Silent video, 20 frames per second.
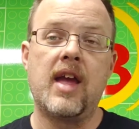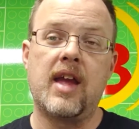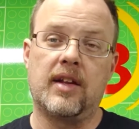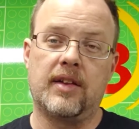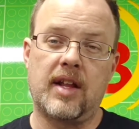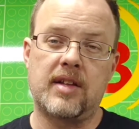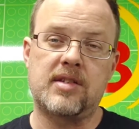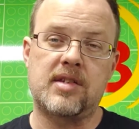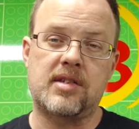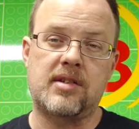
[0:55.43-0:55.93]

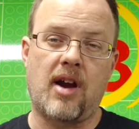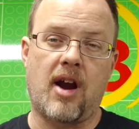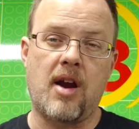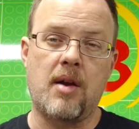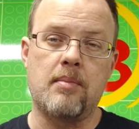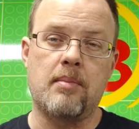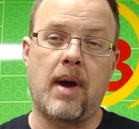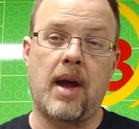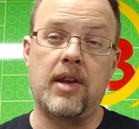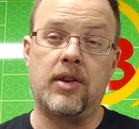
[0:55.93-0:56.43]
And let's
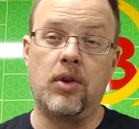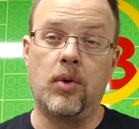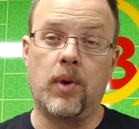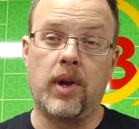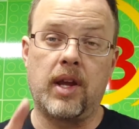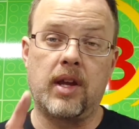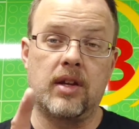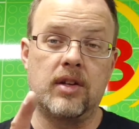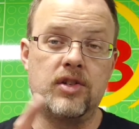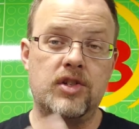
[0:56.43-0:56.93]
start by
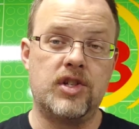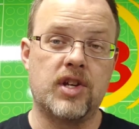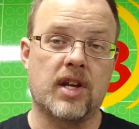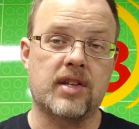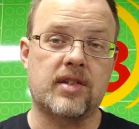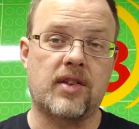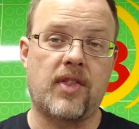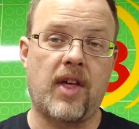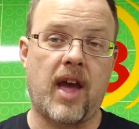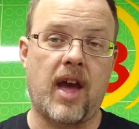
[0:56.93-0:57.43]
doing just